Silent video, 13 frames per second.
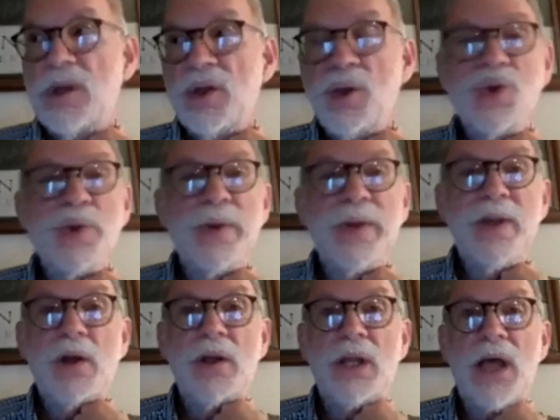
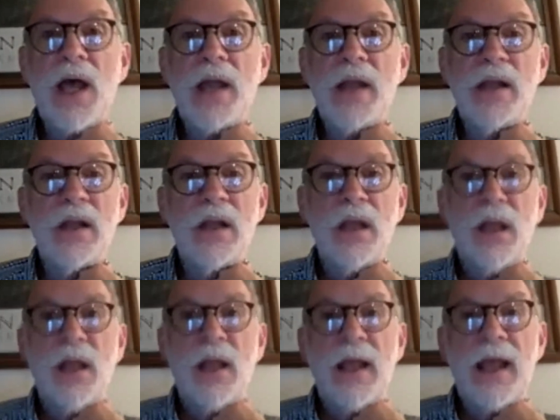usually online,
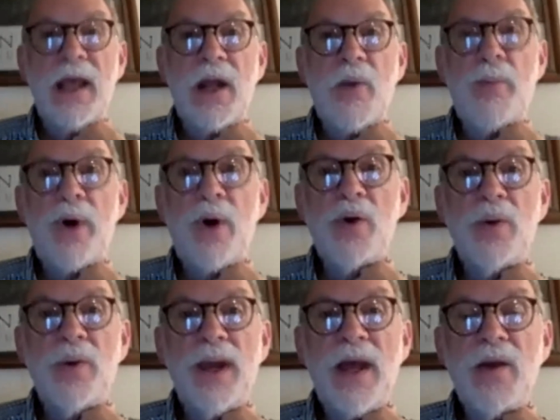and I'll
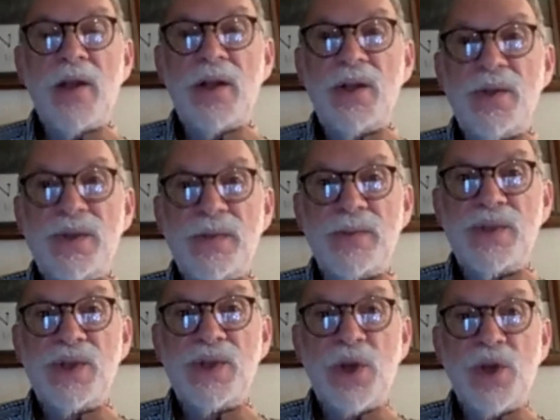poke around and do some
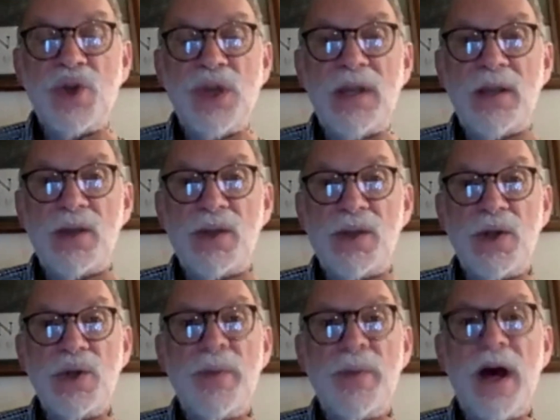searching in their
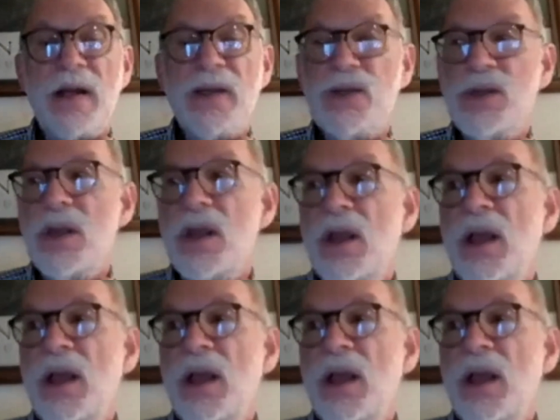search box